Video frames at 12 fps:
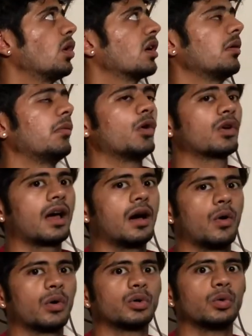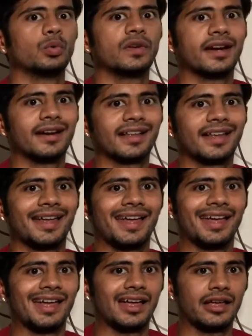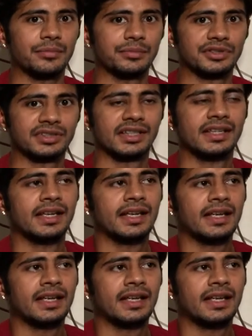talk about how to get abs.